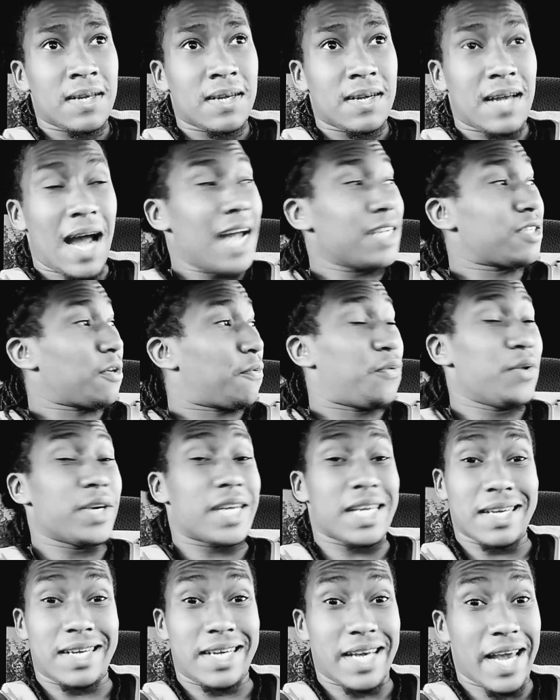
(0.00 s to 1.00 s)
Guy's a
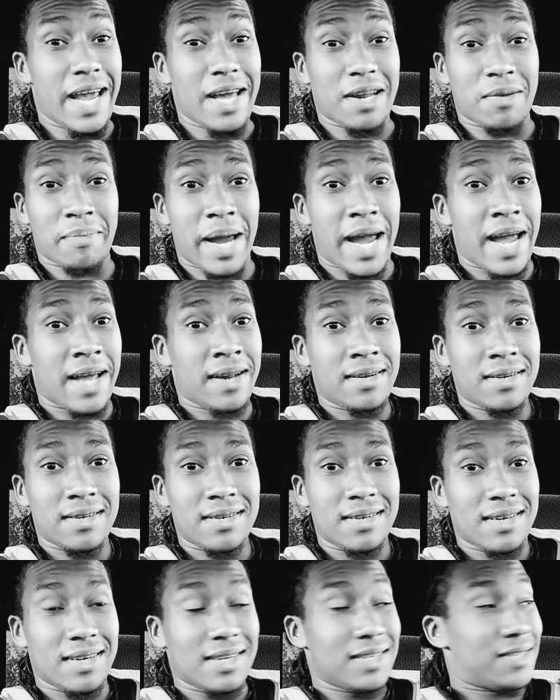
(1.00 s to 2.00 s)
freaking kid, man.
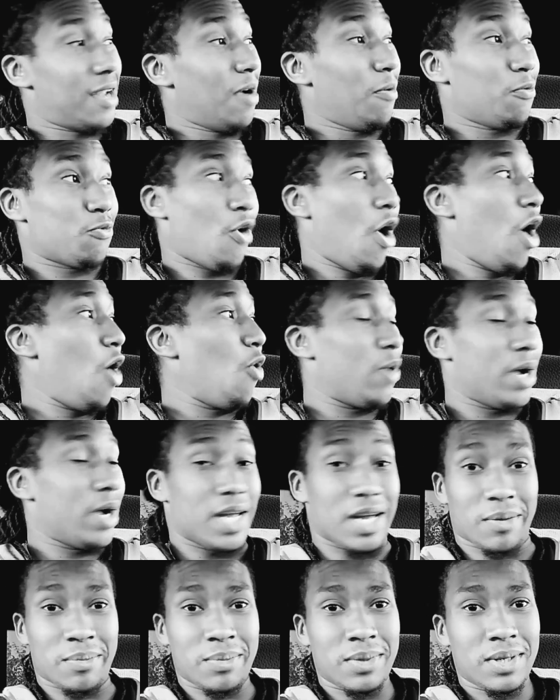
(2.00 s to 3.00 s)
There's something wrong with
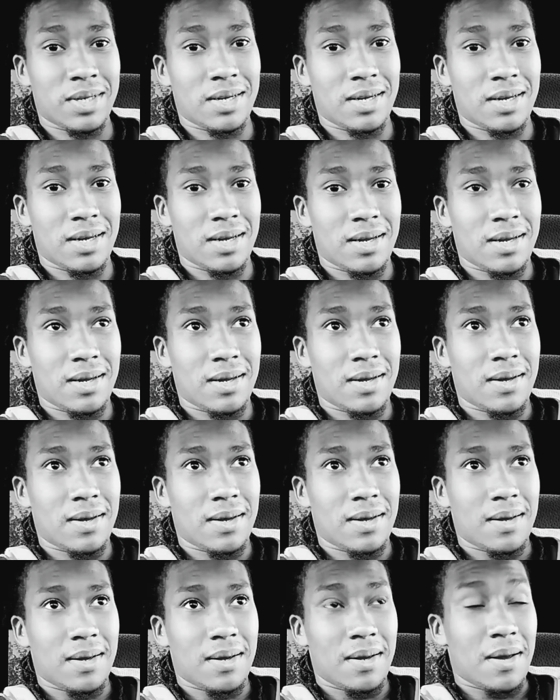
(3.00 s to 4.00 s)
him.
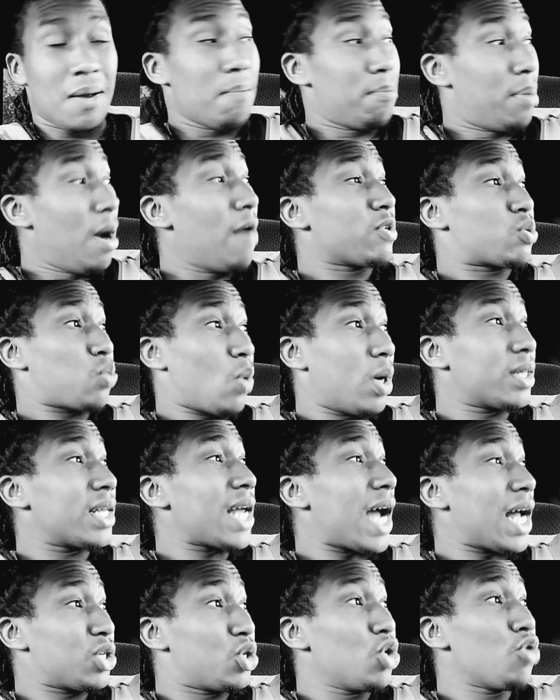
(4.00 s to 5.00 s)
But there's one
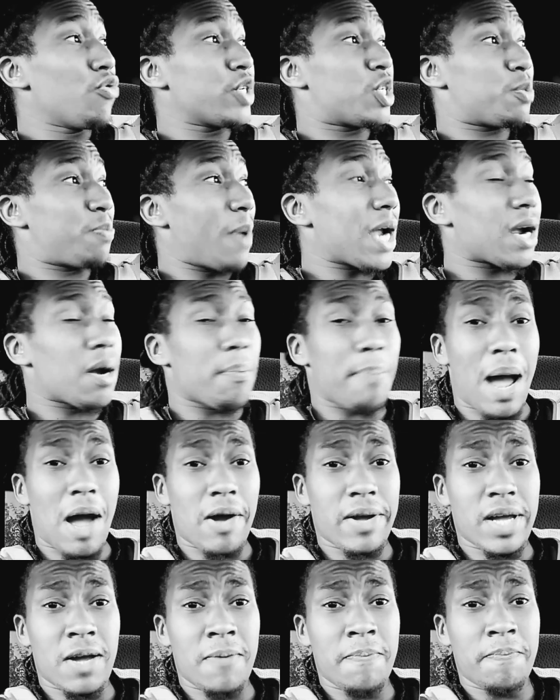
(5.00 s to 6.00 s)
thing I do respect
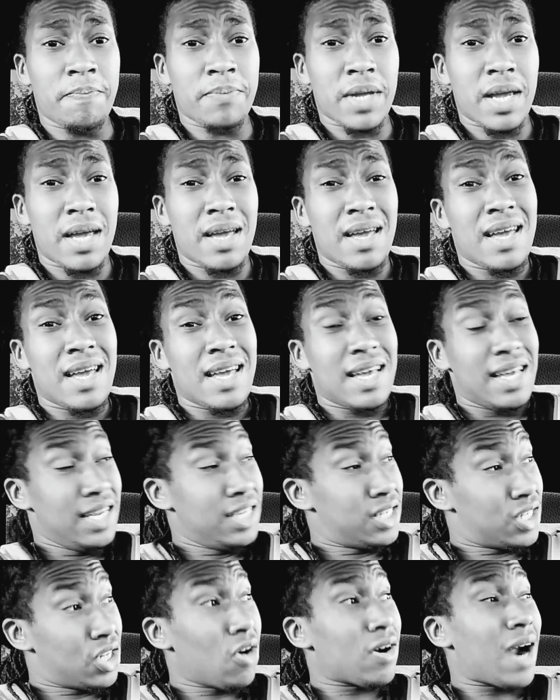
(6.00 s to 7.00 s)
about him. He
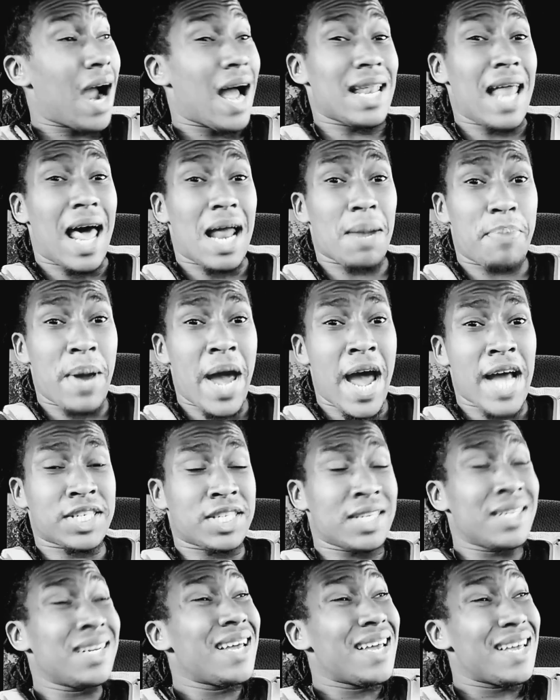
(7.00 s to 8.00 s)
still got a lot of
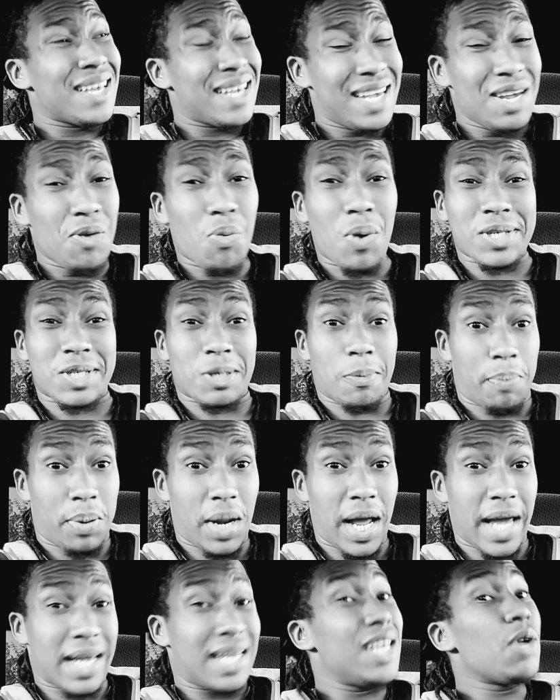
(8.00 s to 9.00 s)
passion. He wants to
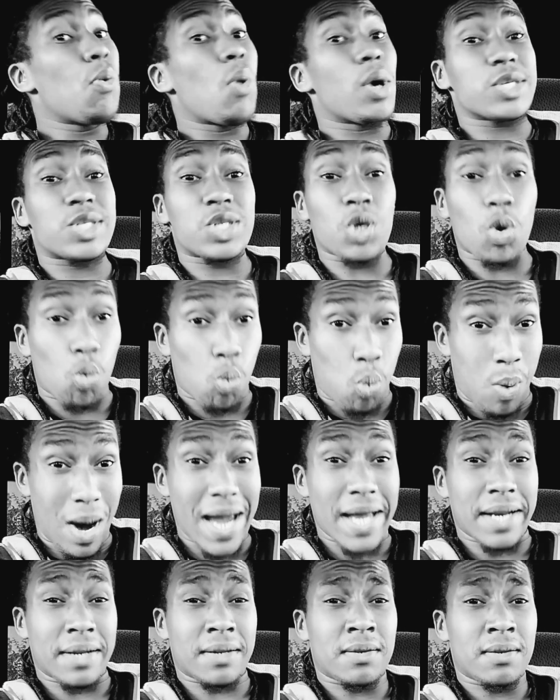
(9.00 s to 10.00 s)
play. He wants to
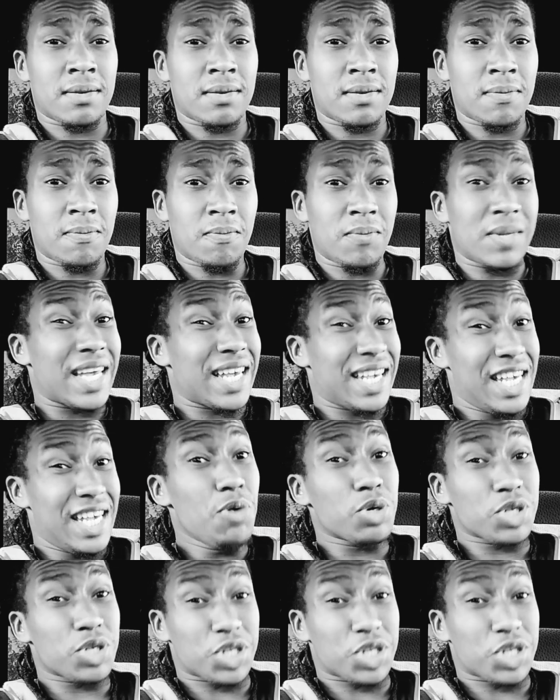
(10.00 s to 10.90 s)
win. And he will